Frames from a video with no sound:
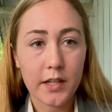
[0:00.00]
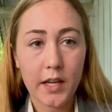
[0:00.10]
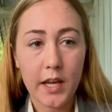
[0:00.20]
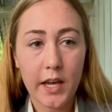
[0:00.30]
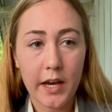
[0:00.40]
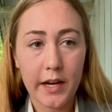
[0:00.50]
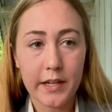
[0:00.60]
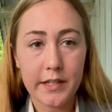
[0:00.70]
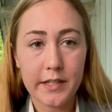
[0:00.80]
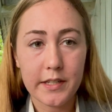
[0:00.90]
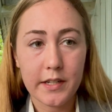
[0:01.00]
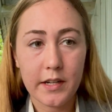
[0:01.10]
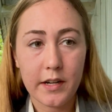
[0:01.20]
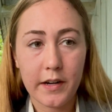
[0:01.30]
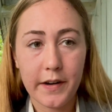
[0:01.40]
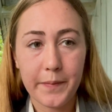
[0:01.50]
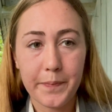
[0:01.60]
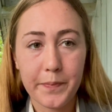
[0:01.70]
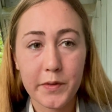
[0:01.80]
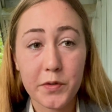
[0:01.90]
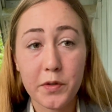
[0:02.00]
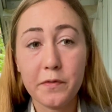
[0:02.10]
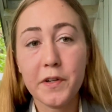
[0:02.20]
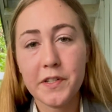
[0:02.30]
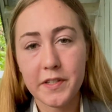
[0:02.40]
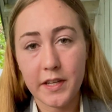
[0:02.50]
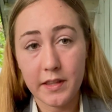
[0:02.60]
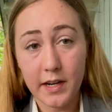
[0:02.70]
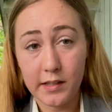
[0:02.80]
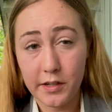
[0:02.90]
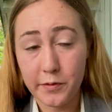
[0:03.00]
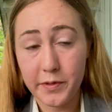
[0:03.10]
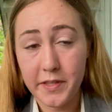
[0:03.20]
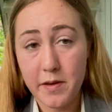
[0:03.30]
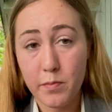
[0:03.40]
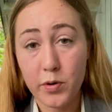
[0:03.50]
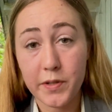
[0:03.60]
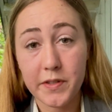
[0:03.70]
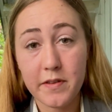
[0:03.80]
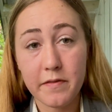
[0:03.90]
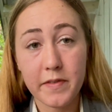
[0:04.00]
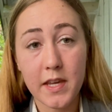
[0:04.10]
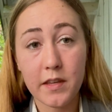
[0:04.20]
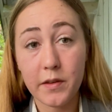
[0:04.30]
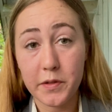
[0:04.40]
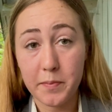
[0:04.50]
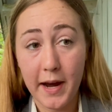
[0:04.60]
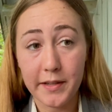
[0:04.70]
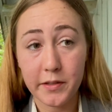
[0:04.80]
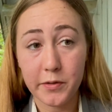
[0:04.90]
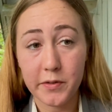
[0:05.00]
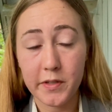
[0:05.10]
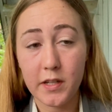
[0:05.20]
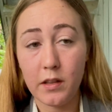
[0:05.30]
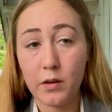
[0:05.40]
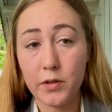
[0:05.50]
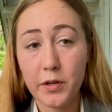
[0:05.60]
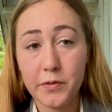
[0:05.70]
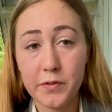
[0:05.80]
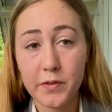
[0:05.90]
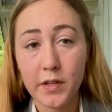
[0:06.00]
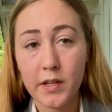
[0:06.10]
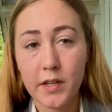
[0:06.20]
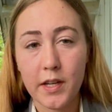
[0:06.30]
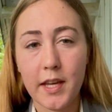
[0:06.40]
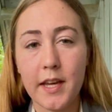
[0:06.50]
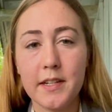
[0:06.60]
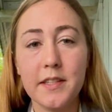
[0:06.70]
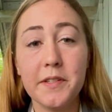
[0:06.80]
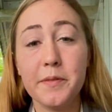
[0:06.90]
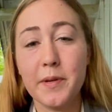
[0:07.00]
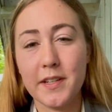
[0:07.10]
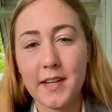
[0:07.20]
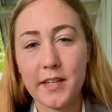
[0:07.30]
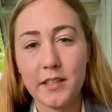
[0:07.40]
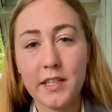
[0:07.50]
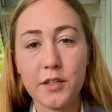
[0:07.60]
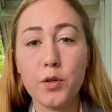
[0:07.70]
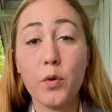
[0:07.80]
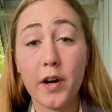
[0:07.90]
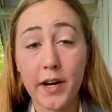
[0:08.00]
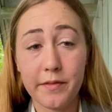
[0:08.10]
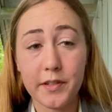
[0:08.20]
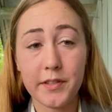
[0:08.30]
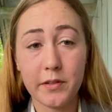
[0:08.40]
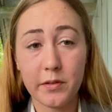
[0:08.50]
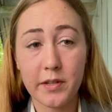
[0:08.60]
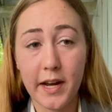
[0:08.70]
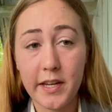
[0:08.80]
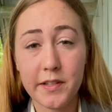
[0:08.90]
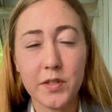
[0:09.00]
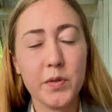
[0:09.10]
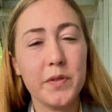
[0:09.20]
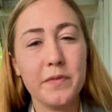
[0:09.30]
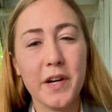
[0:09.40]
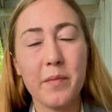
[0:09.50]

And um, so the first thing that I learned was the importance of ethos, pathos, and logos. And this is because I lead a tour every single night, and so it's very